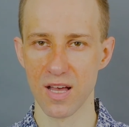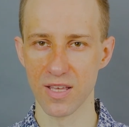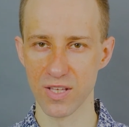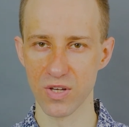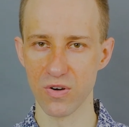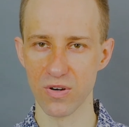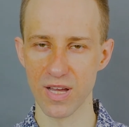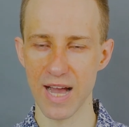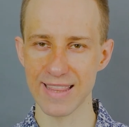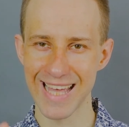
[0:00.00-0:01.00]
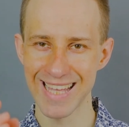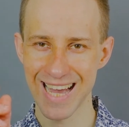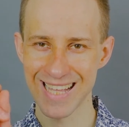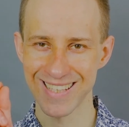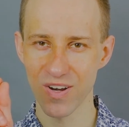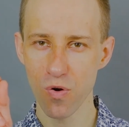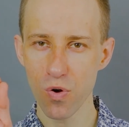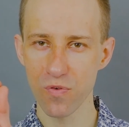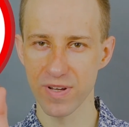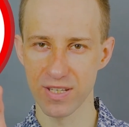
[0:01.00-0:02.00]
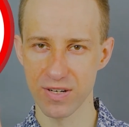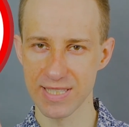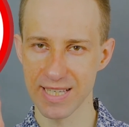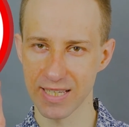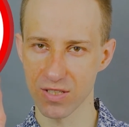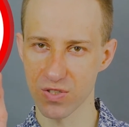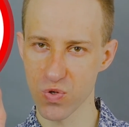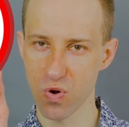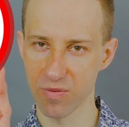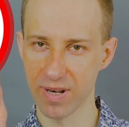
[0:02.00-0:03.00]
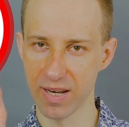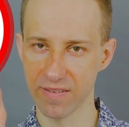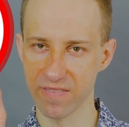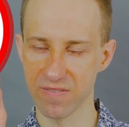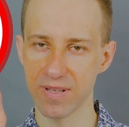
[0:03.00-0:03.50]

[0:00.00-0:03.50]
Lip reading: You know, at the core of it there is like a strong belief,